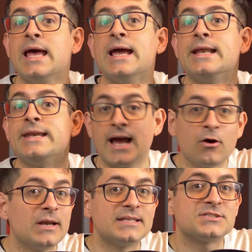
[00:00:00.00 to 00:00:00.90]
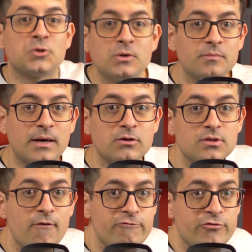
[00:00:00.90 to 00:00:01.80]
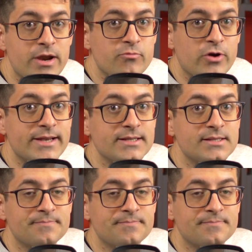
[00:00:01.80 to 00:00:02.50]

And now let's talk about frame rate.